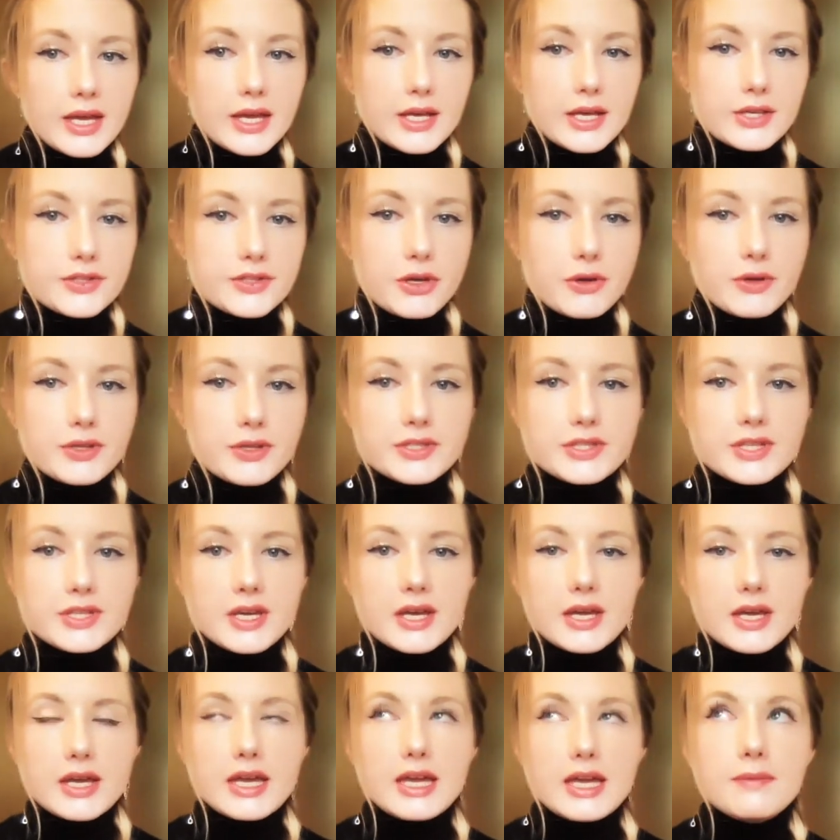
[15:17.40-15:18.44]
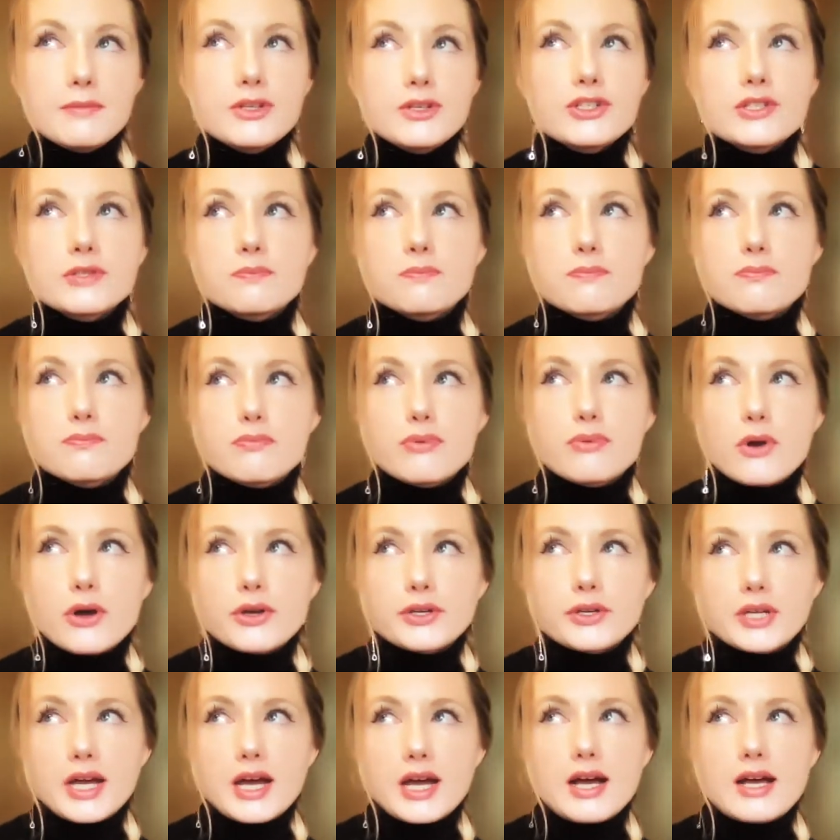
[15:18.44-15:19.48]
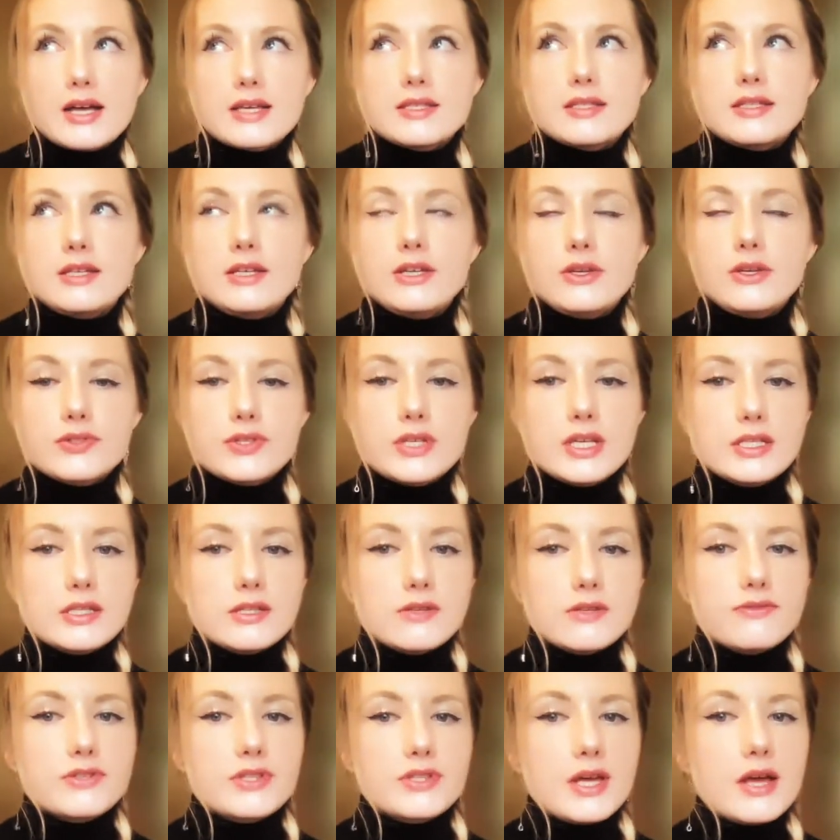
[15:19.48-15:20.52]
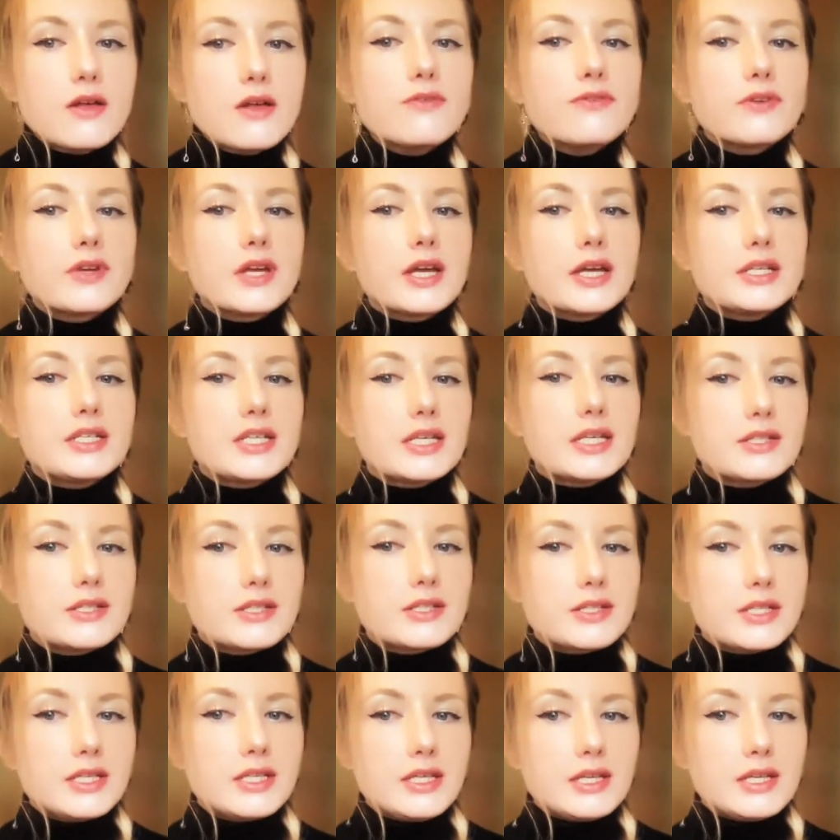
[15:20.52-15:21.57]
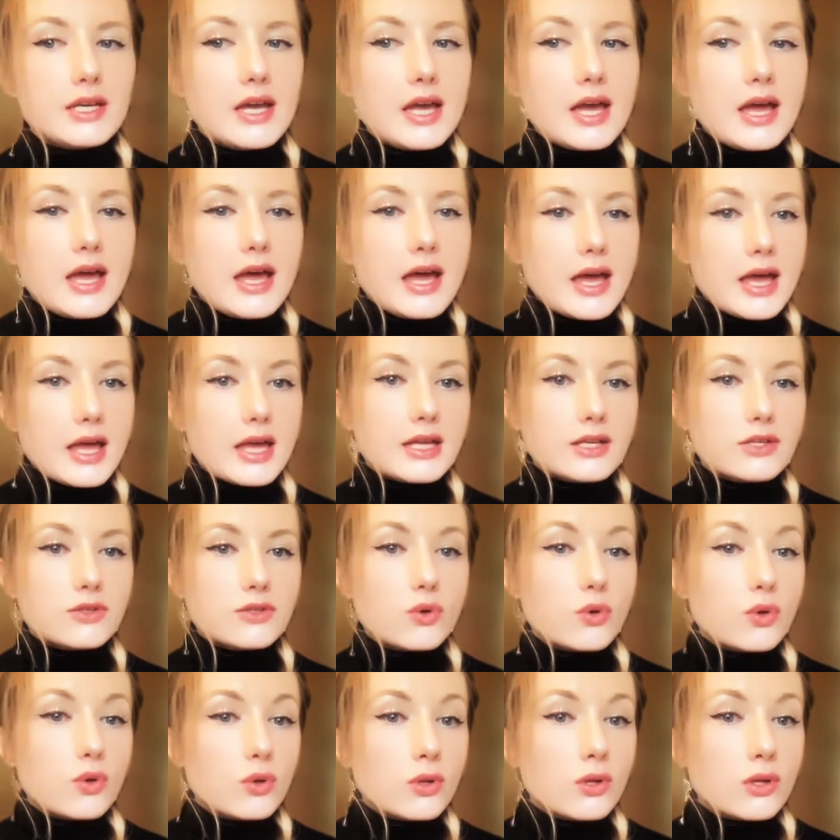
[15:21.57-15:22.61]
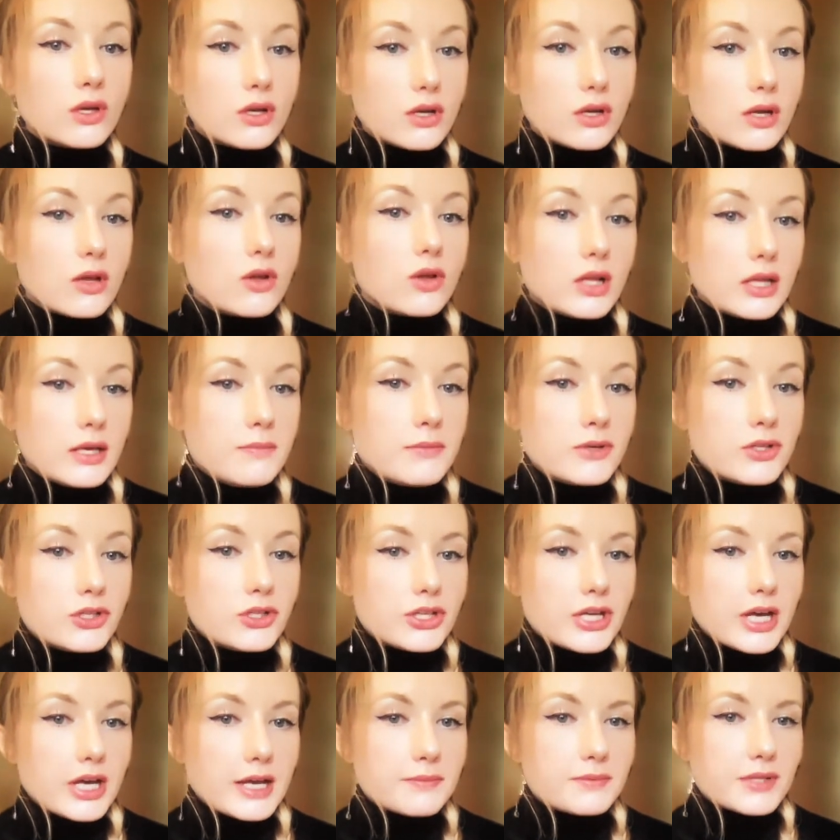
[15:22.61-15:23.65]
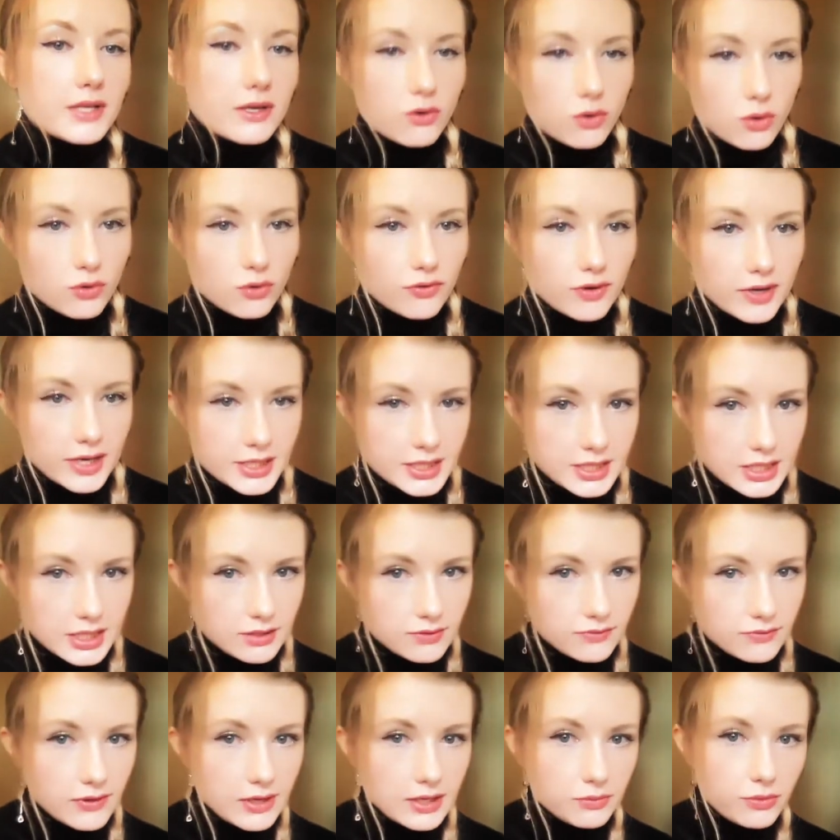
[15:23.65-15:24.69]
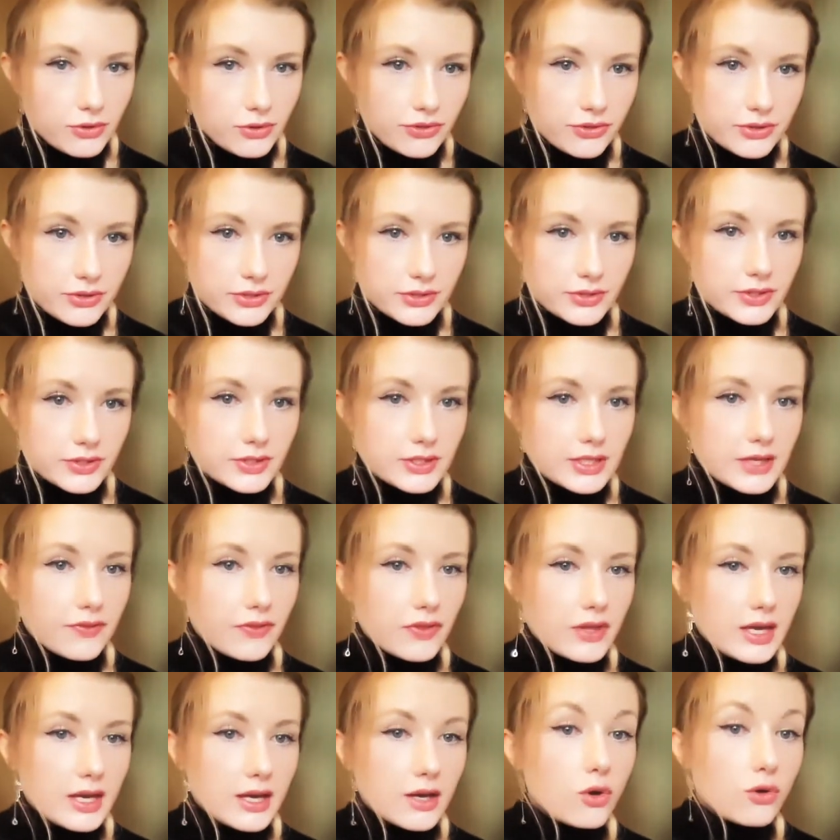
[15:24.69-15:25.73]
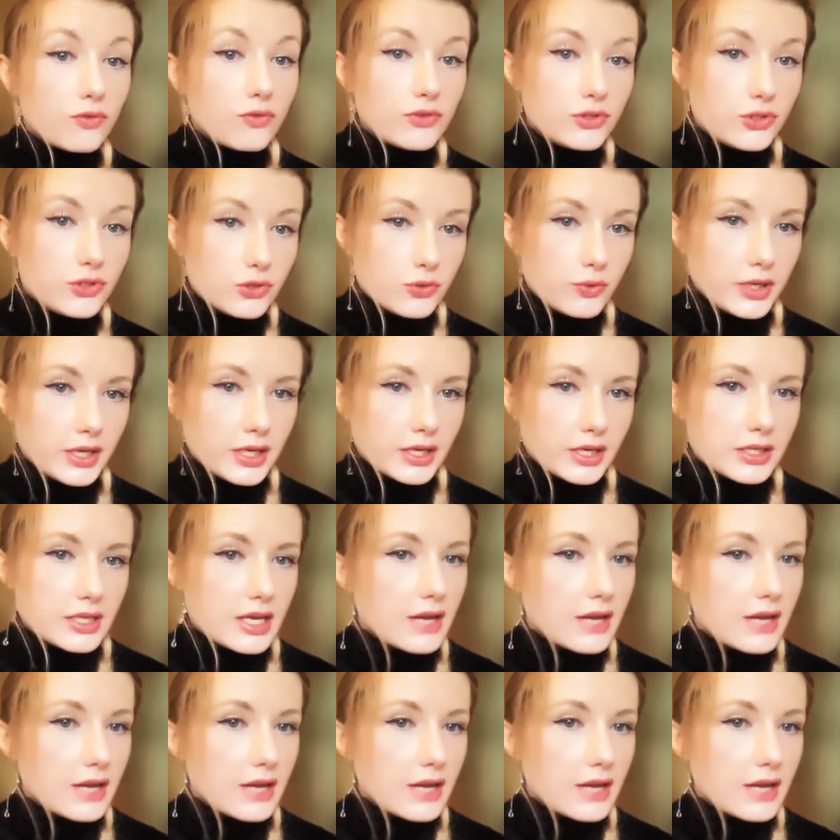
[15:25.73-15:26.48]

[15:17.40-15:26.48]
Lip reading: So it's image is broadcasting your sense of self and identity, and all image types are over-identified with this, and they're overdoing it.